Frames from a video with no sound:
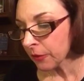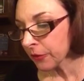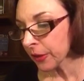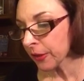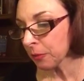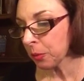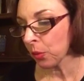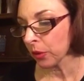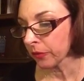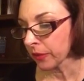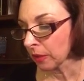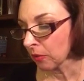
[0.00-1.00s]
Very
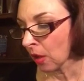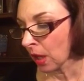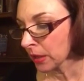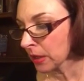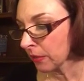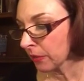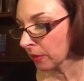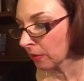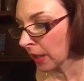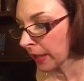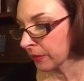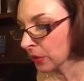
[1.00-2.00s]
important. The loss of the
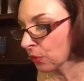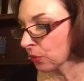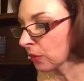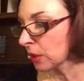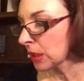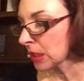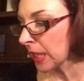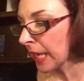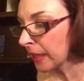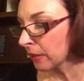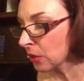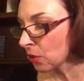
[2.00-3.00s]
lives through these
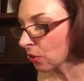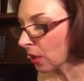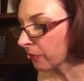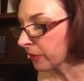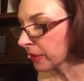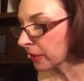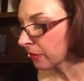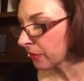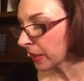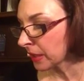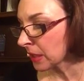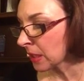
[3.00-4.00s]
catastrophic
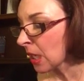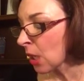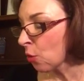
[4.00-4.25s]
events